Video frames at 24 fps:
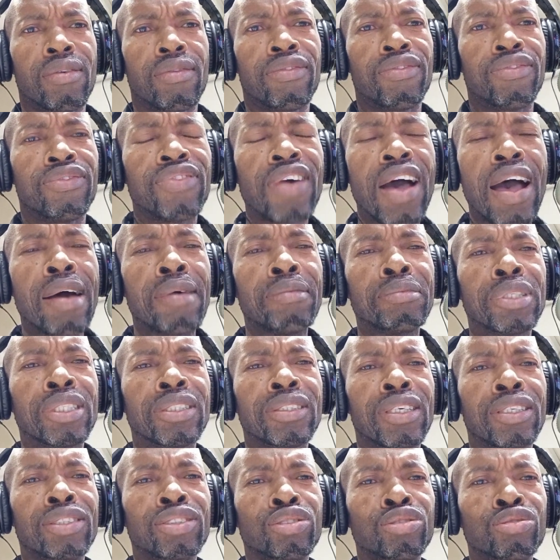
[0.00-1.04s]

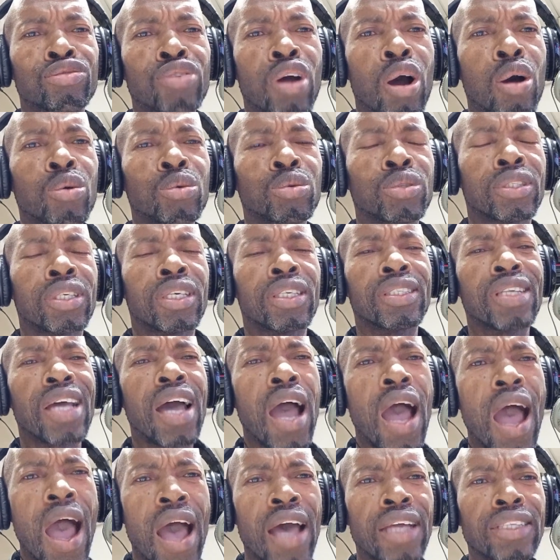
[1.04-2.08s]
famine and drought and
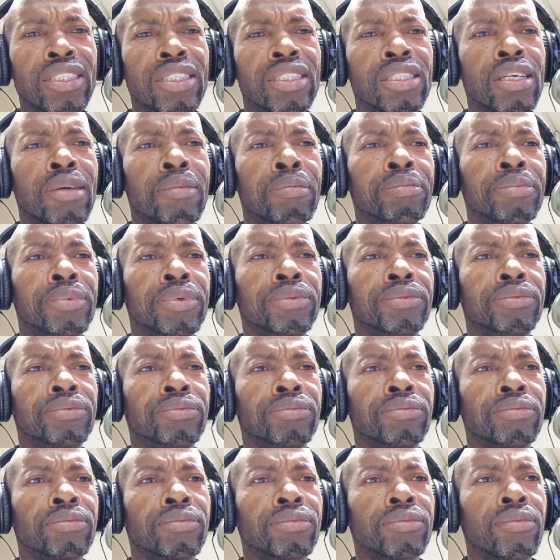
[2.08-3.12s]
hardship
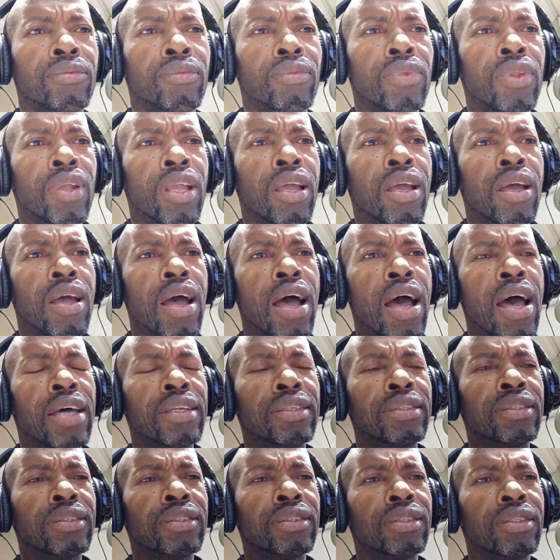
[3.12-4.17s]

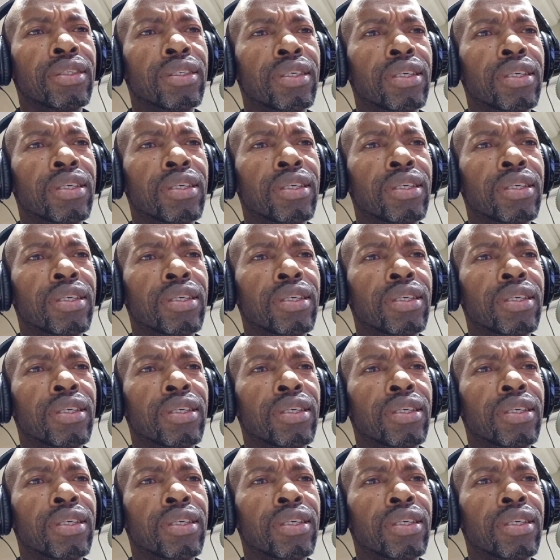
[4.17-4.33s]
and